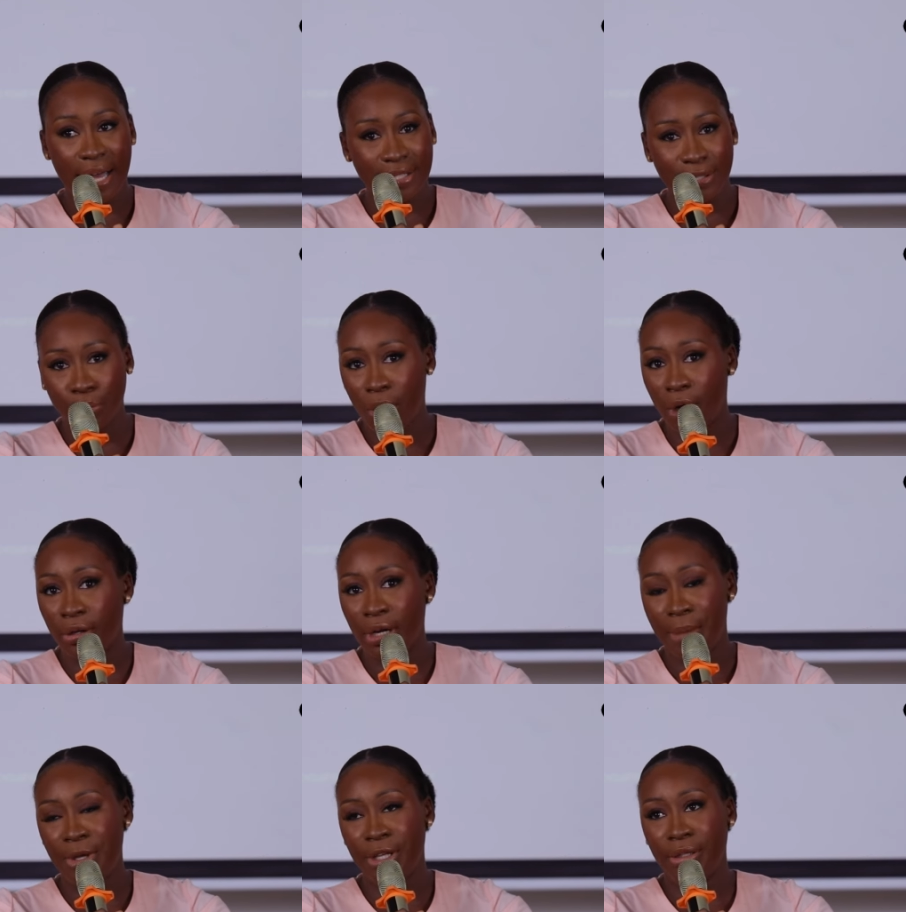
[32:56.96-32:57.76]
Last
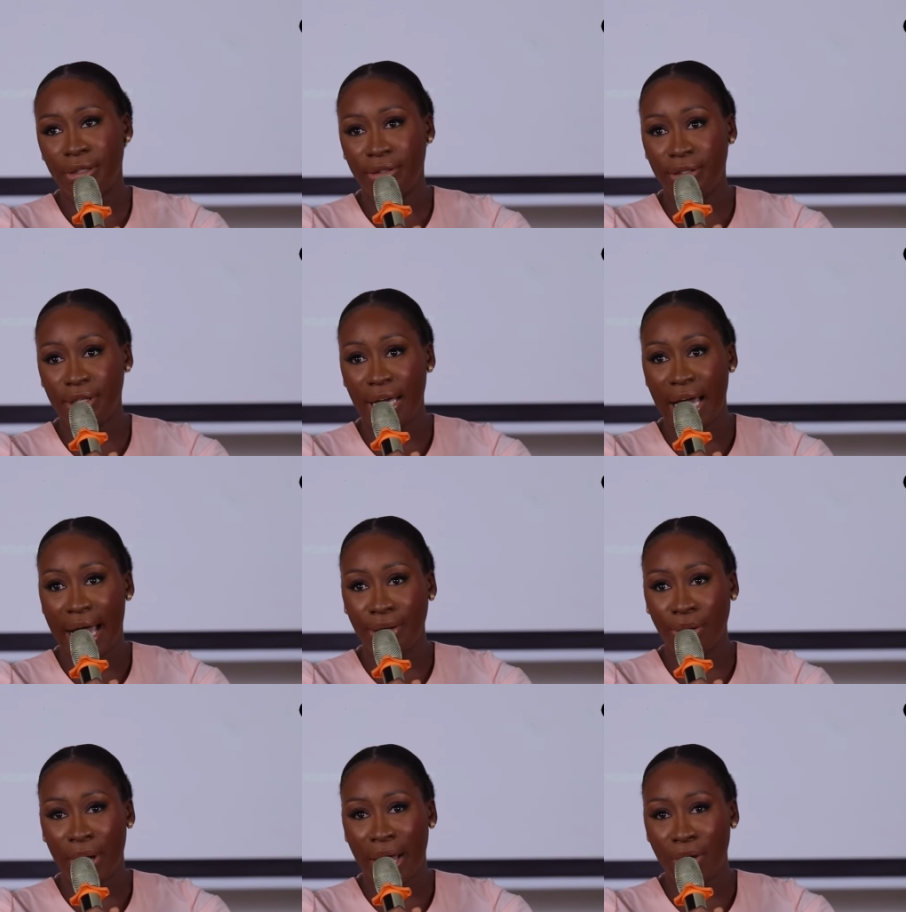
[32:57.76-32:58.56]
one, I mean,
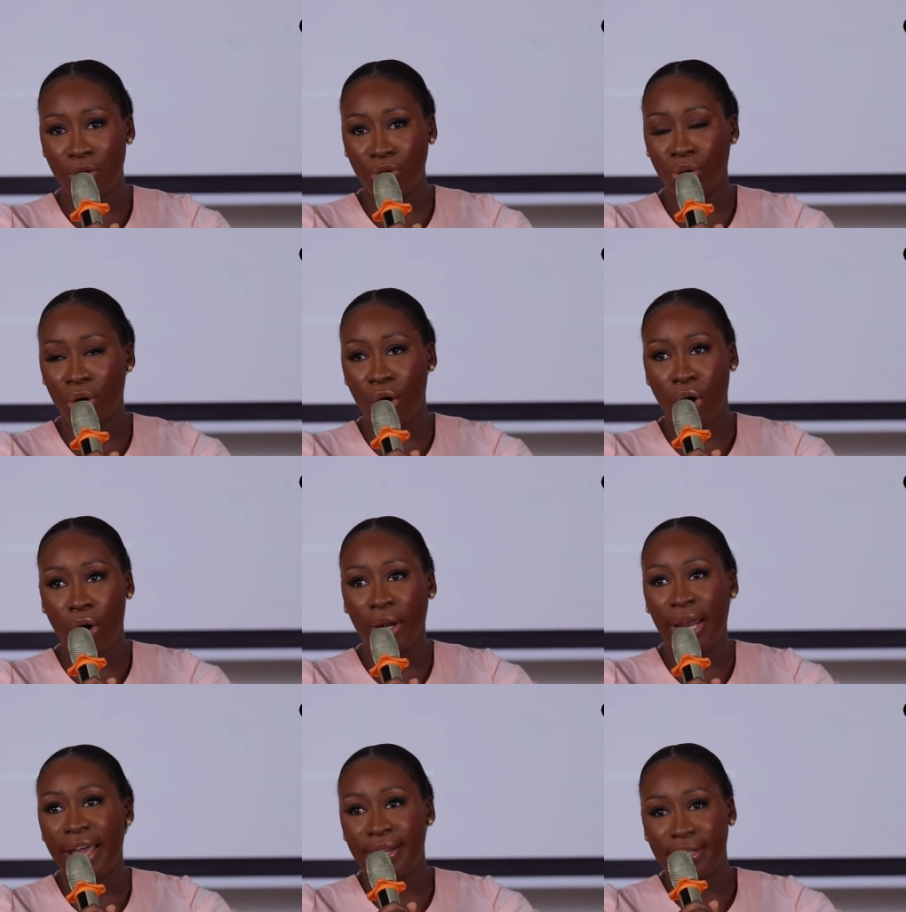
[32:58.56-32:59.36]
not
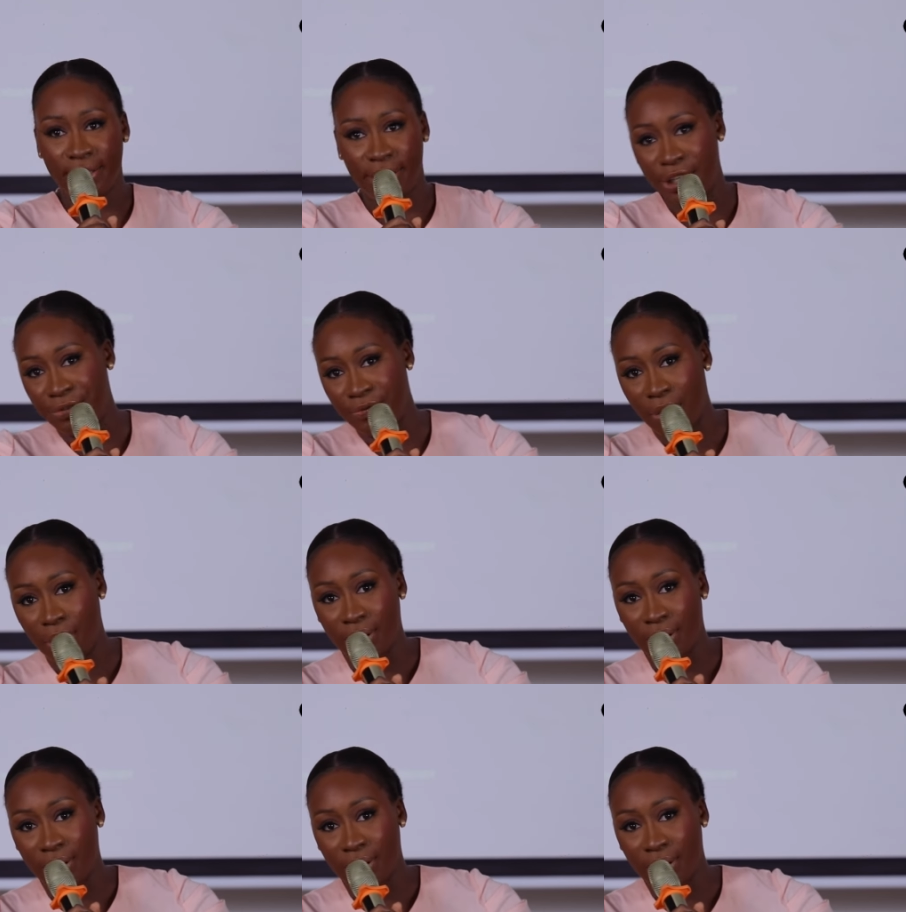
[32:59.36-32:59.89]
all early stage